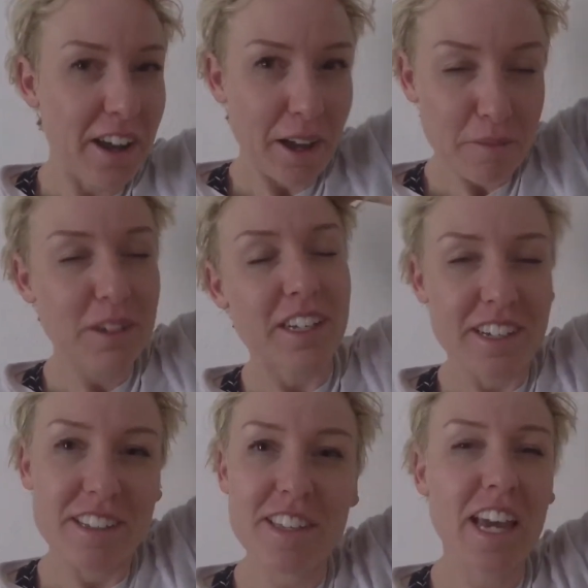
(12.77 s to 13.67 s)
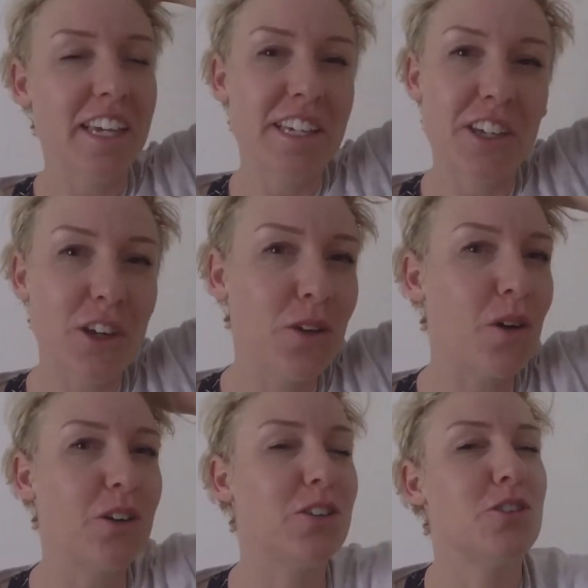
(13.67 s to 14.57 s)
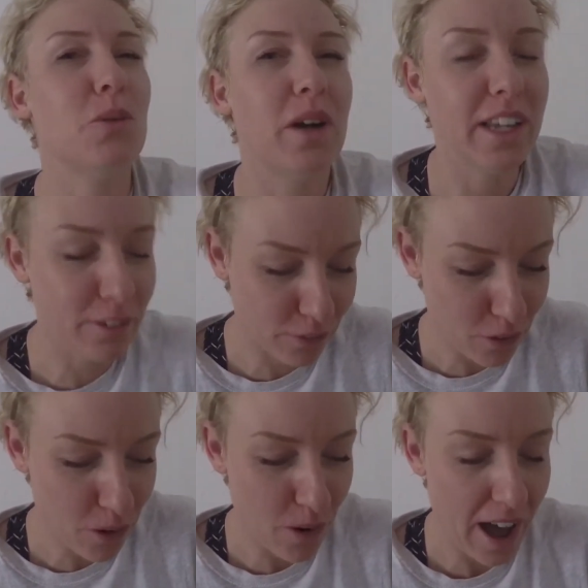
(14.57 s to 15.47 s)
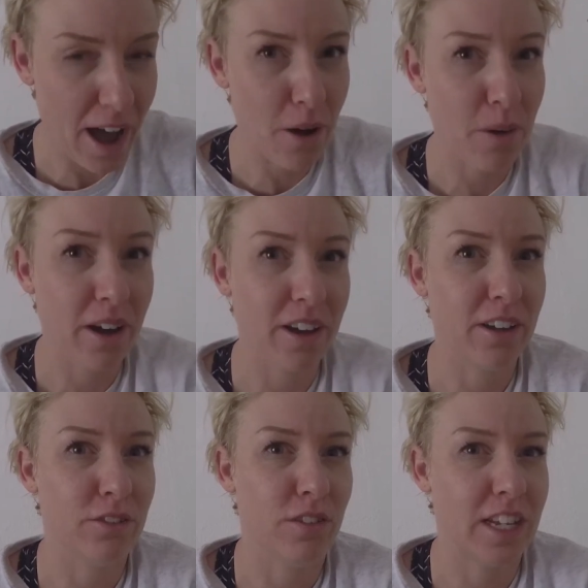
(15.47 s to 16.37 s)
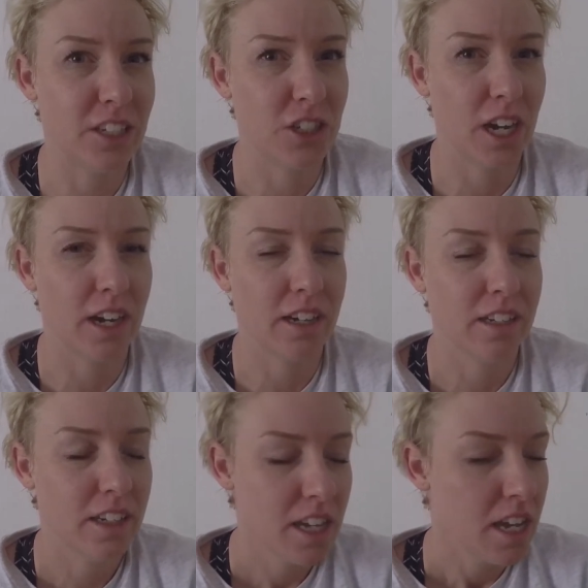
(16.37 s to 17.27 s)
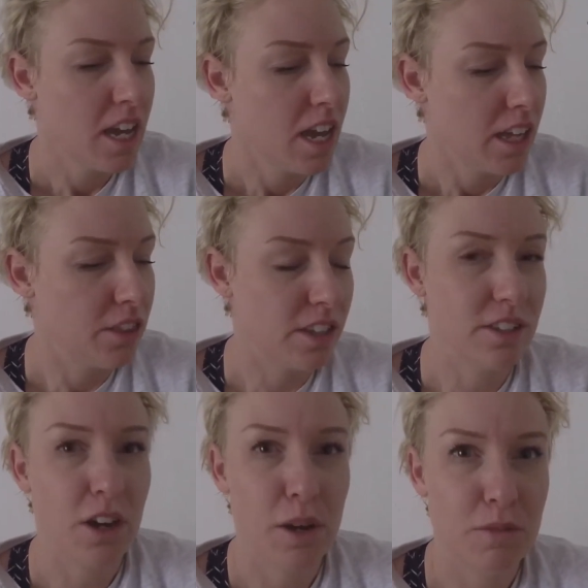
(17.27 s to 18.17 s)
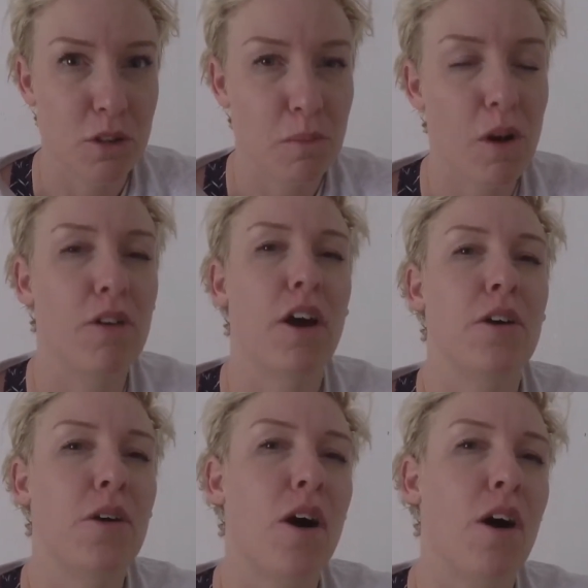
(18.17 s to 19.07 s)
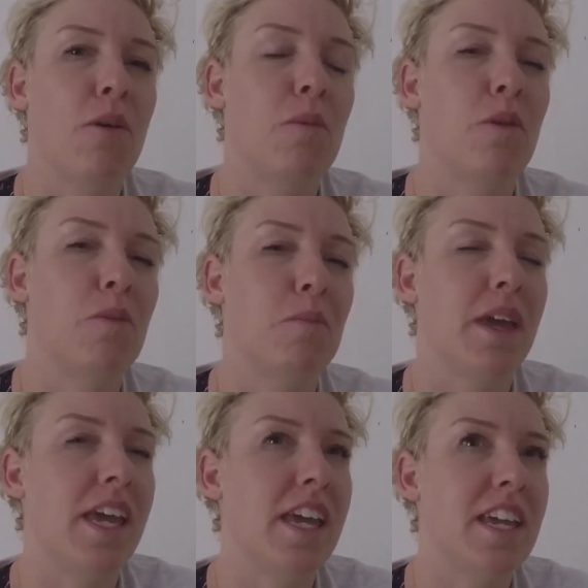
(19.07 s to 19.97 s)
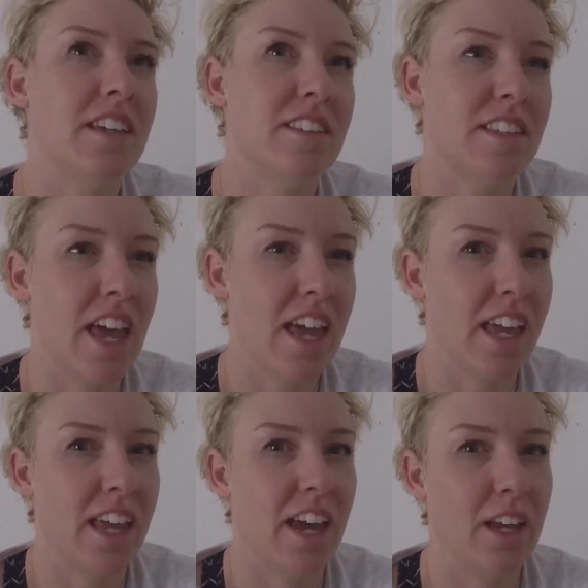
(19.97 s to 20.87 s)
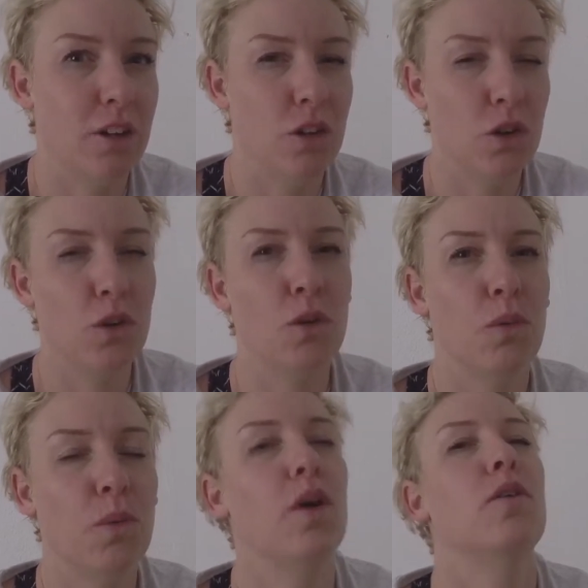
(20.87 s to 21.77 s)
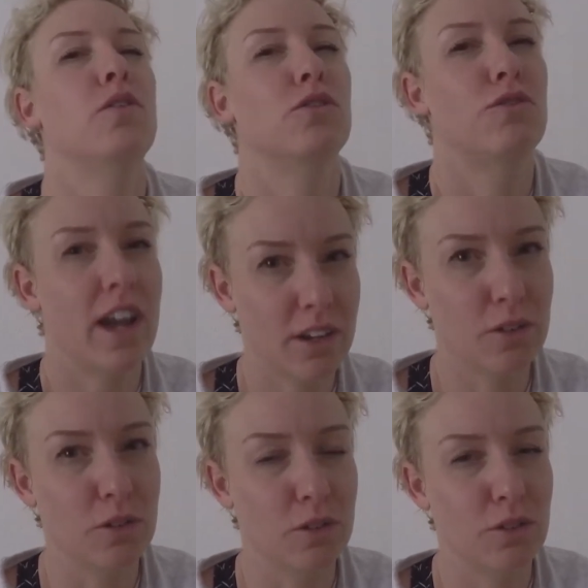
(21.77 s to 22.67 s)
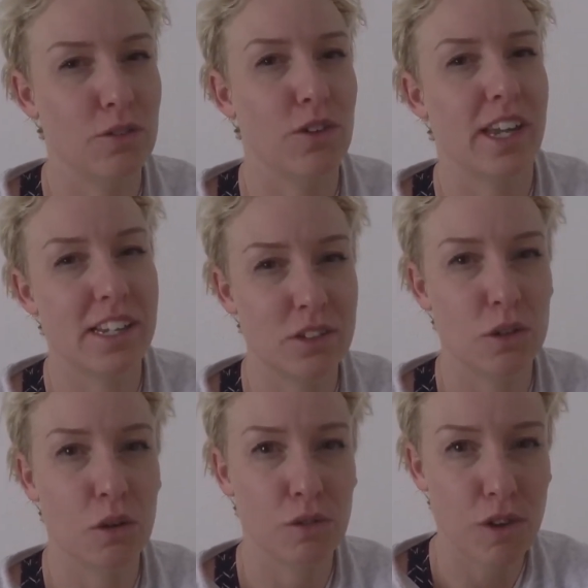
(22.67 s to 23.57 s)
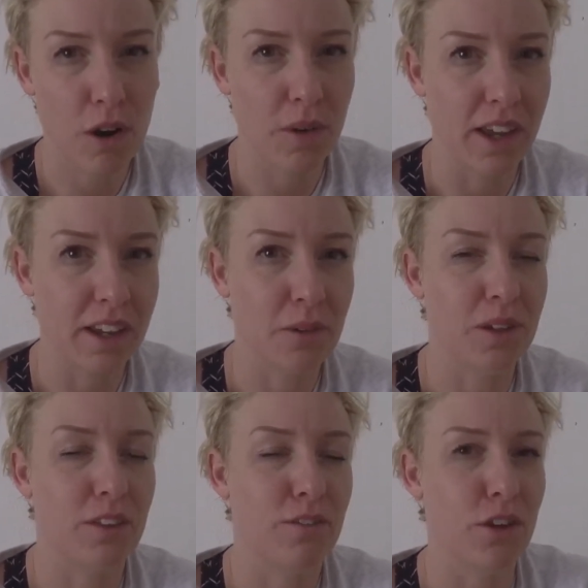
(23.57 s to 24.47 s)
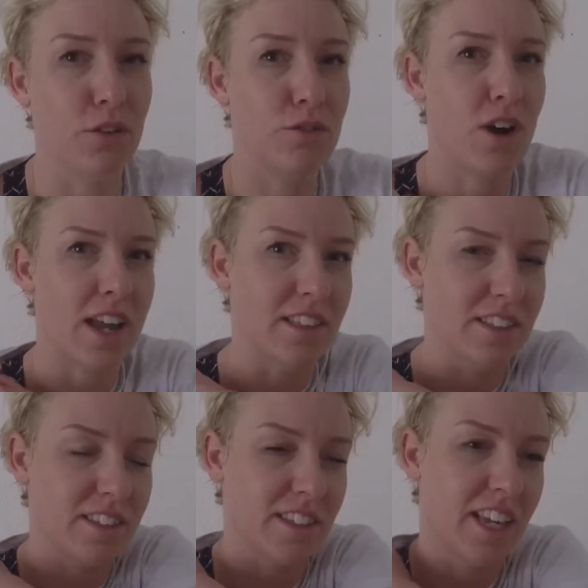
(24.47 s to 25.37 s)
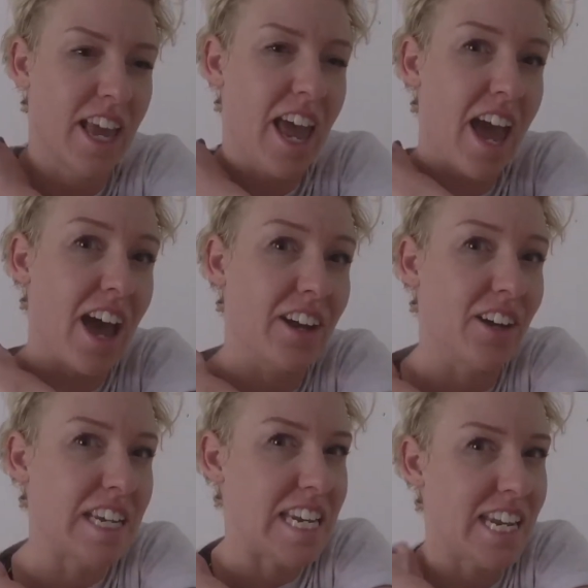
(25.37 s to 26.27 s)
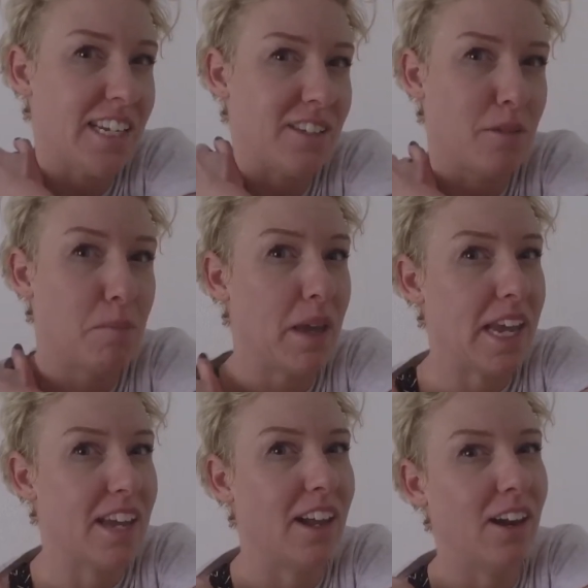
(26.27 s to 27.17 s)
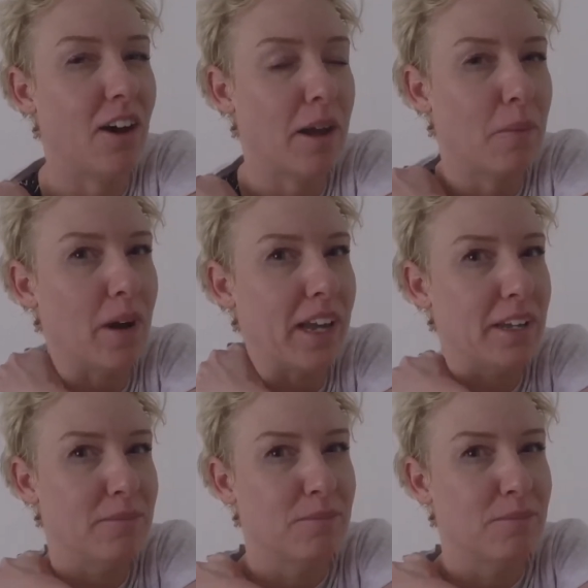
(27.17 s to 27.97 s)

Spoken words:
am going to take you on a 24-hour adventure. This time tomorrow I will be setting a new world record for indoor rowing with a few friends, and I need to be a lightweight.